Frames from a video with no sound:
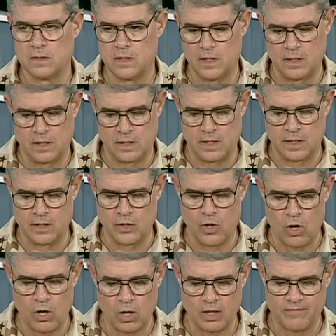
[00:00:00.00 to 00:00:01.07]
And in, and in
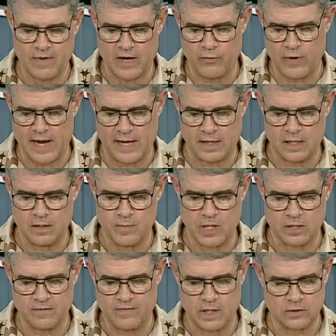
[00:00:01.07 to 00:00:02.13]
all of Iraq, in the
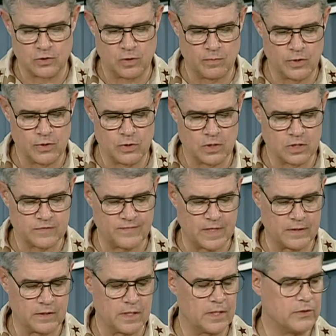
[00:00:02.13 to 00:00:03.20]
month of October, units
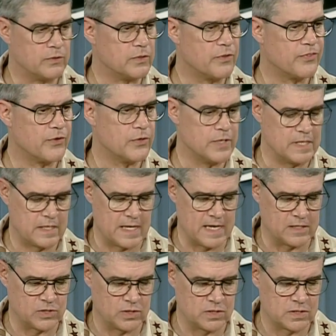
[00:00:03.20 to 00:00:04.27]
found 130
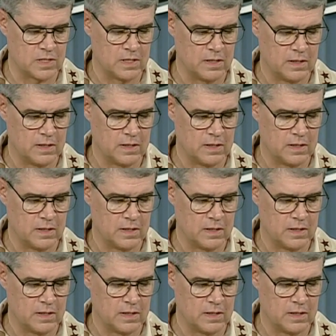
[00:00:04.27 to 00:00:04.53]
caches